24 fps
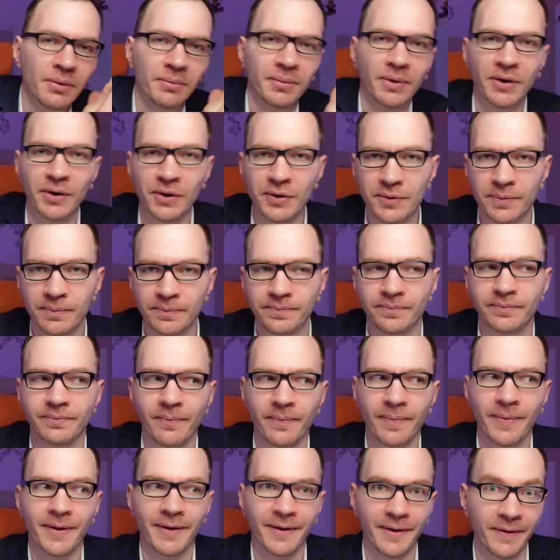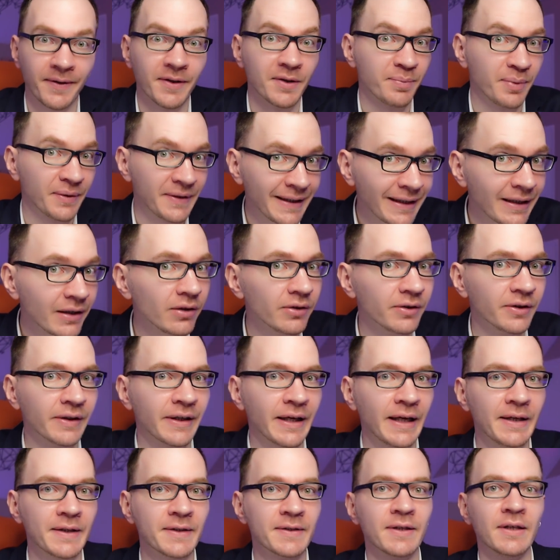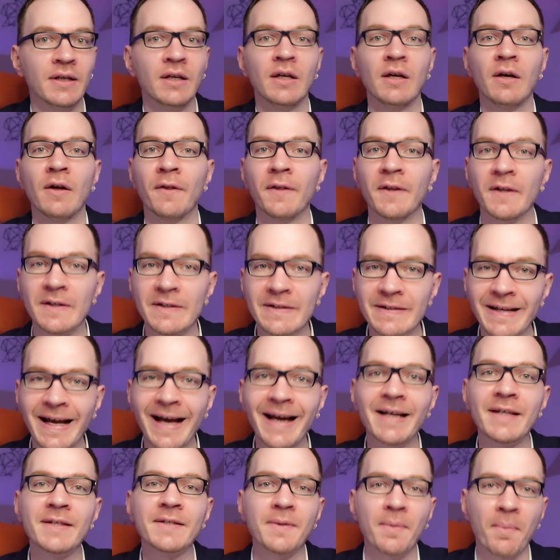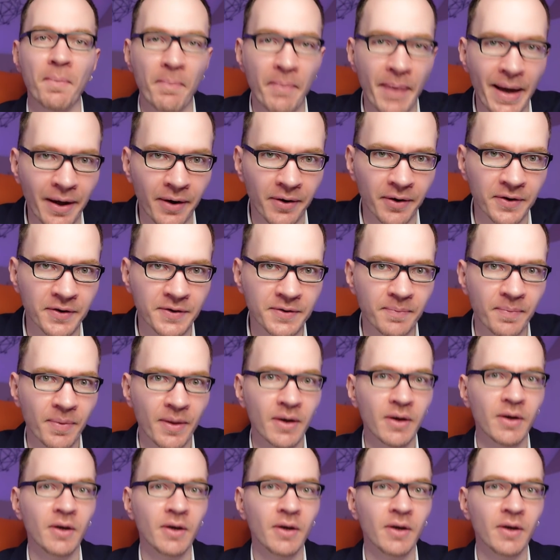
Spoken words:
Because in this particular case, the size matters.